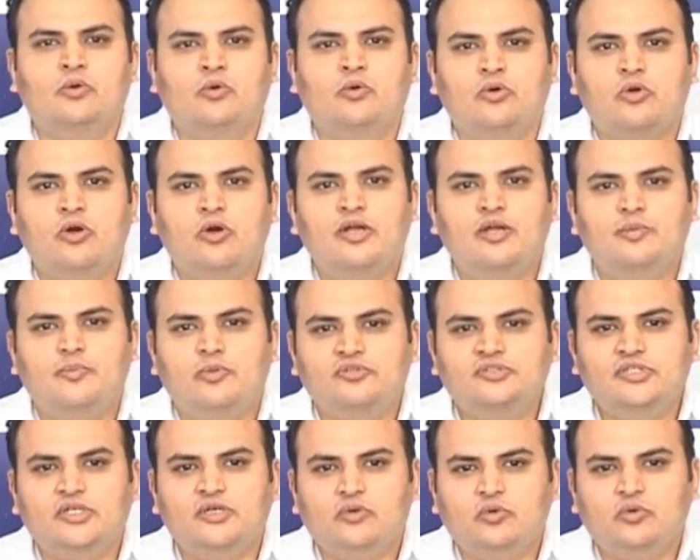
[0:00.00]
Overall
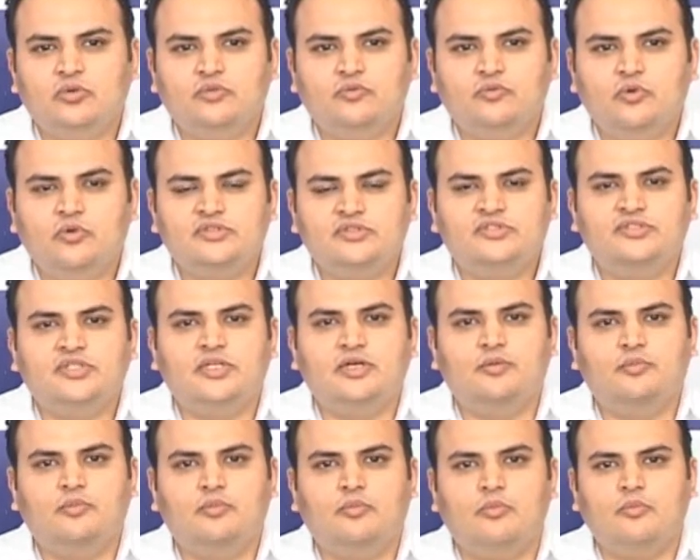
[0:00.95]
deposit growth was
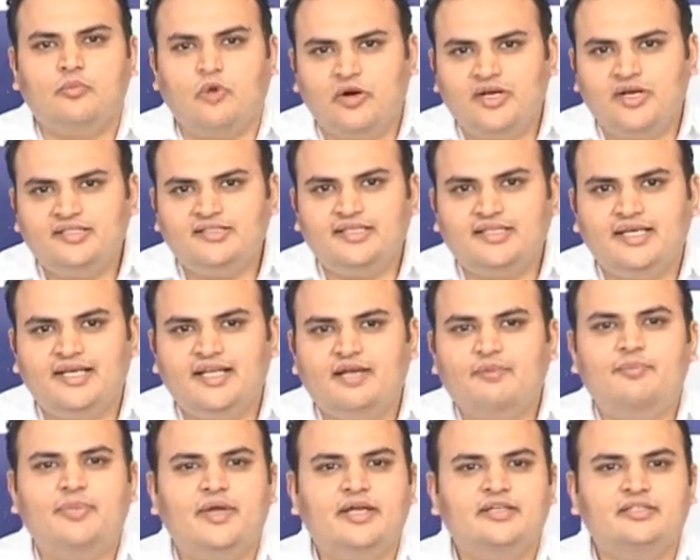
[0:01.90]
uh, modest in
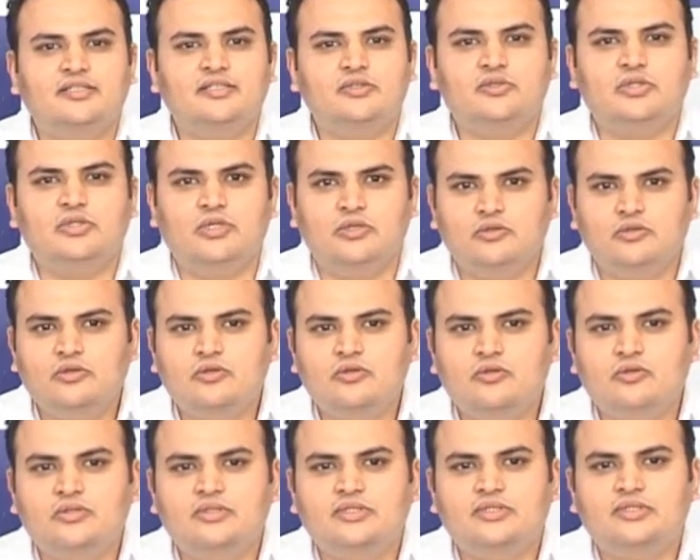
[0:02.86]
comparison to the loan
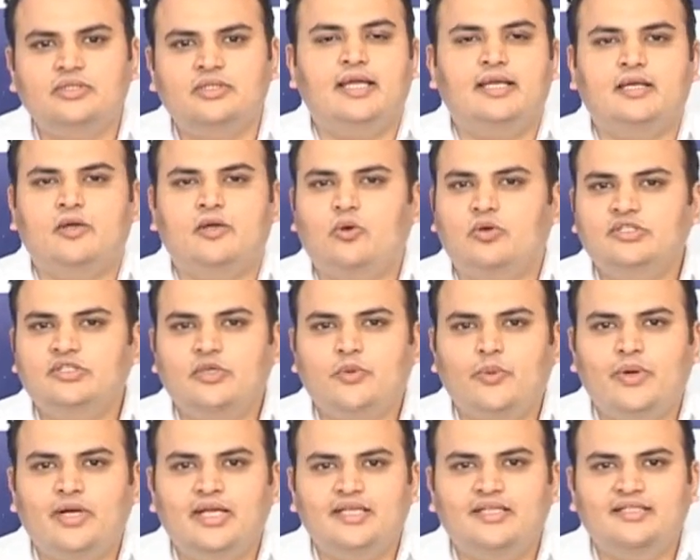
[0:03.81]
growth and
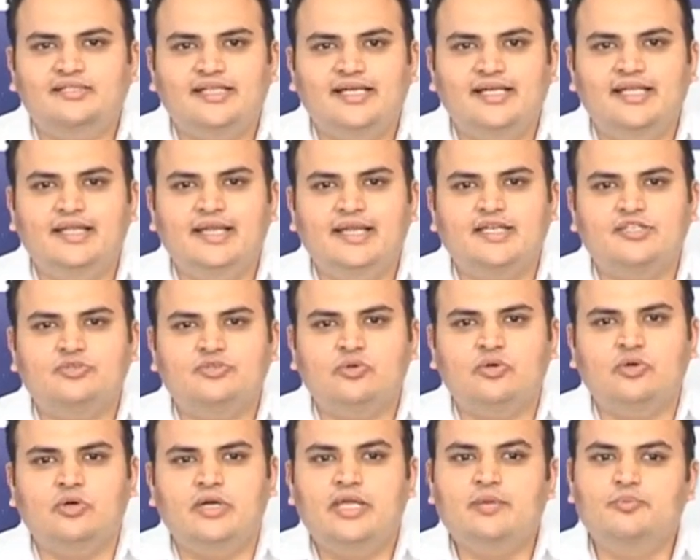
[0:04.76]
consequently the CD
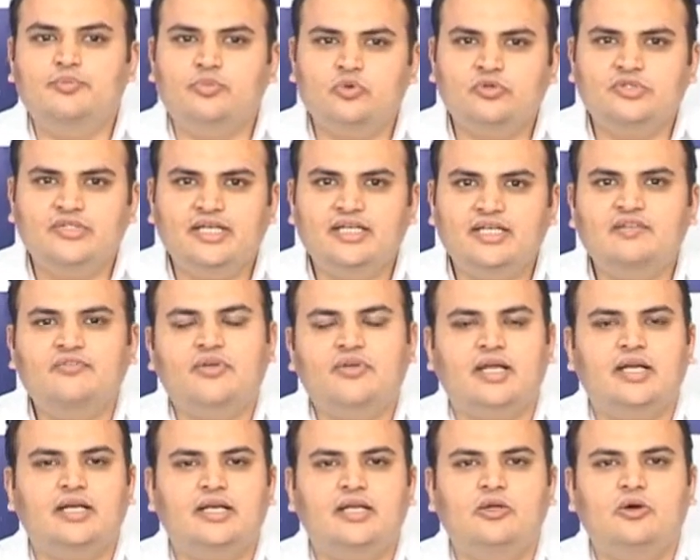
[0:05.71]
ratio improved
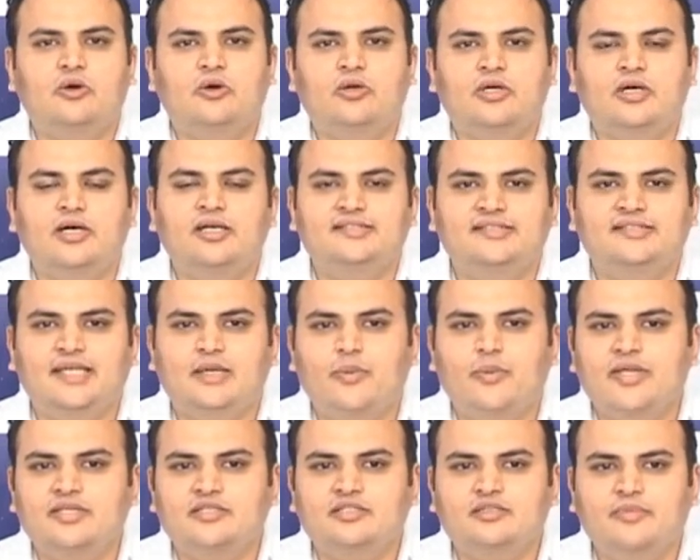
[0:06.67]
significantly on a
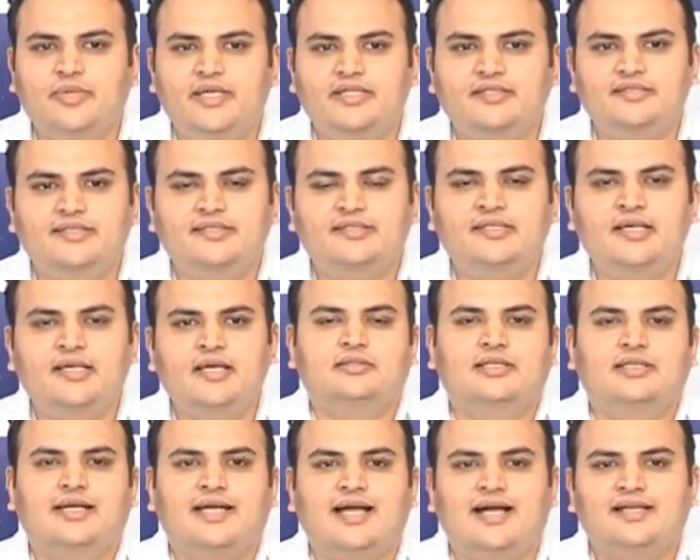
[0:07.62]
sequential basis.
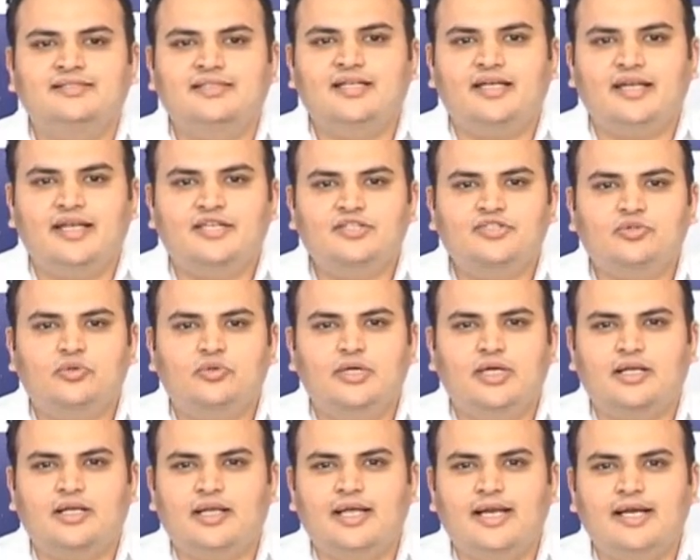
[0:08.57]
The CASA ratio
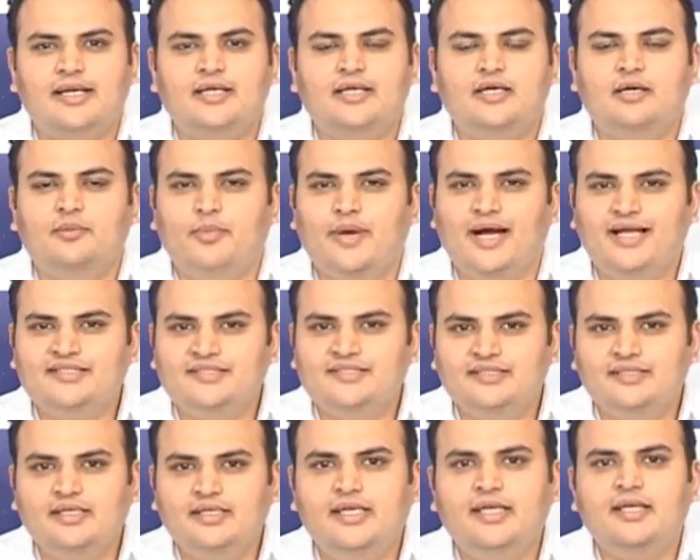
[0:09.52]
declined
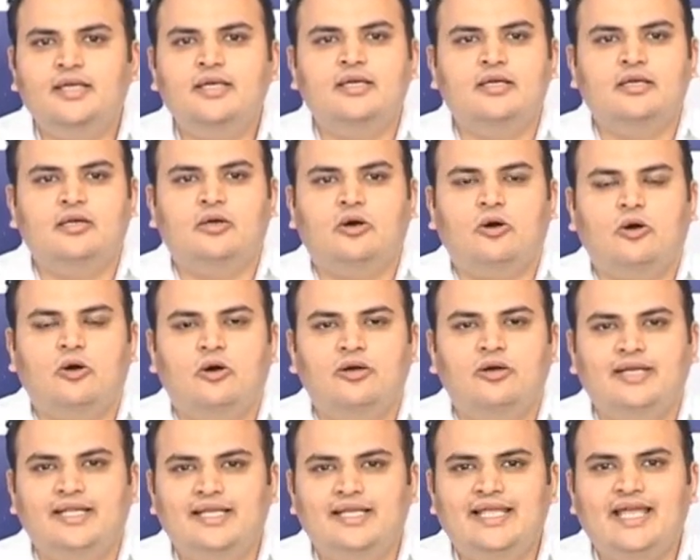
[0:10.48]
marginally
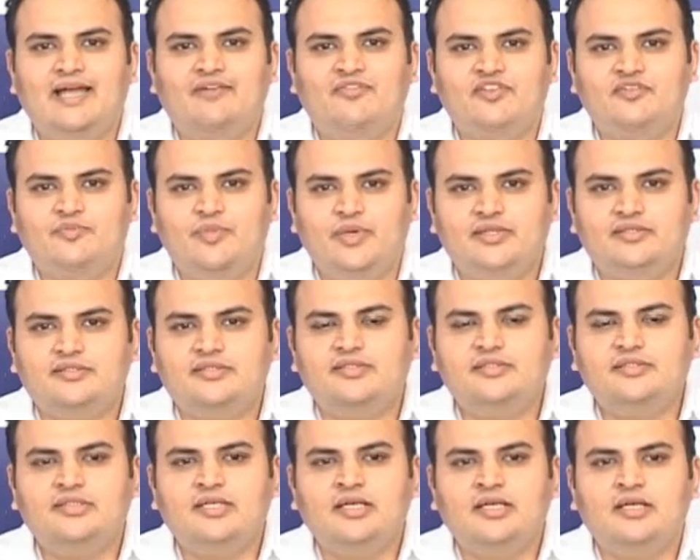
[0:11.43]
on daily average
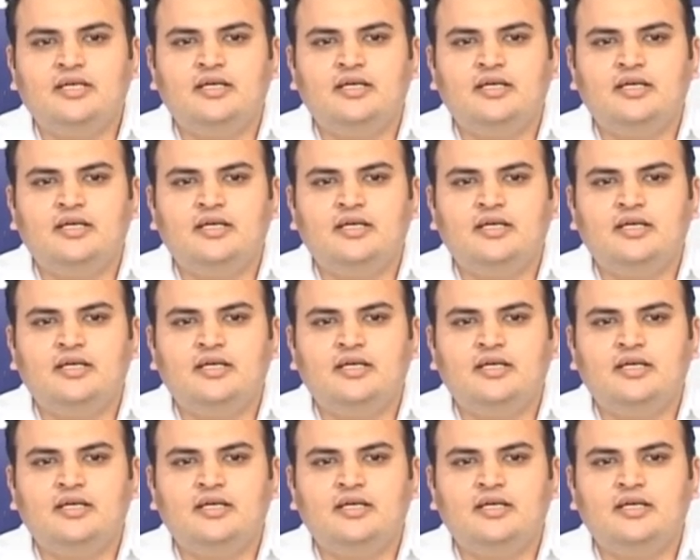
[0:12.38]
basis.